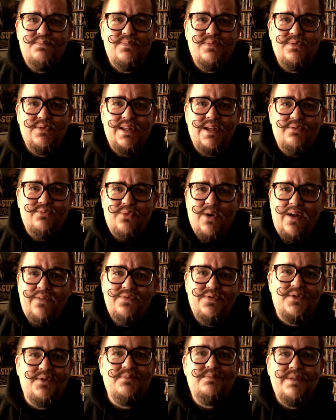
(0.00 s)
they
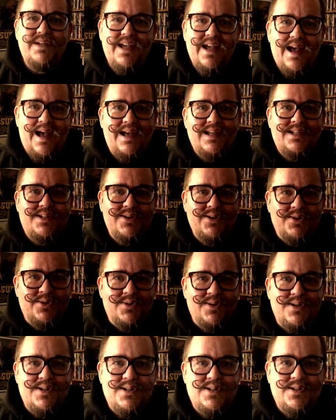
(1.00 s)
want to be
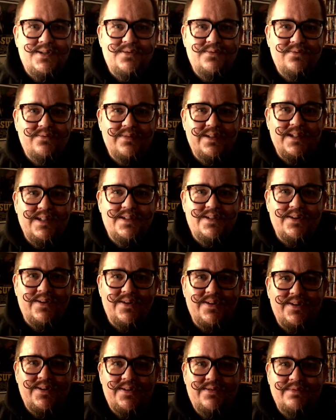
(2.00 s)
assholes when
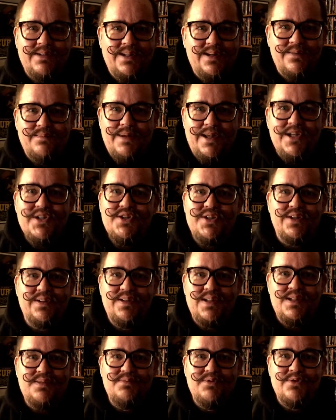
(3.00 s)
they're mentioning
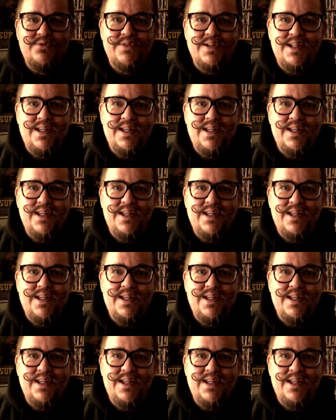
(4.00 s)
this movie.